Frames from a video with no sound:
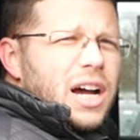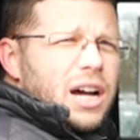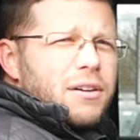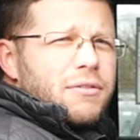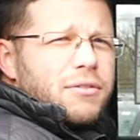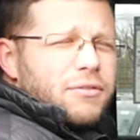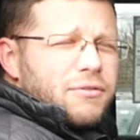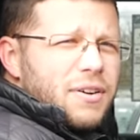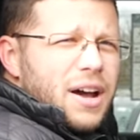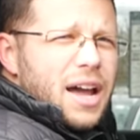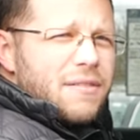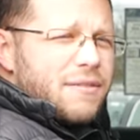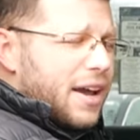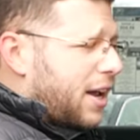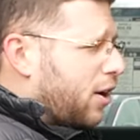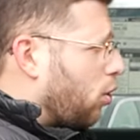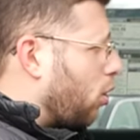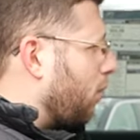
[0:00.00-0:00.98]
of
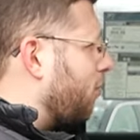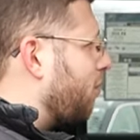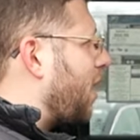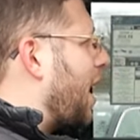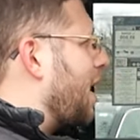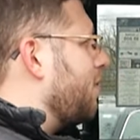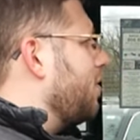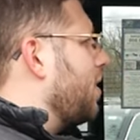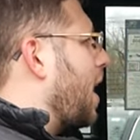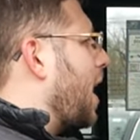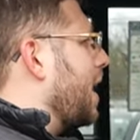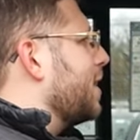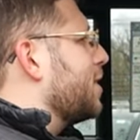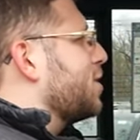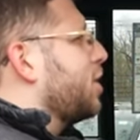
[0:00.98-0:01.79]
5'8 or 5'9.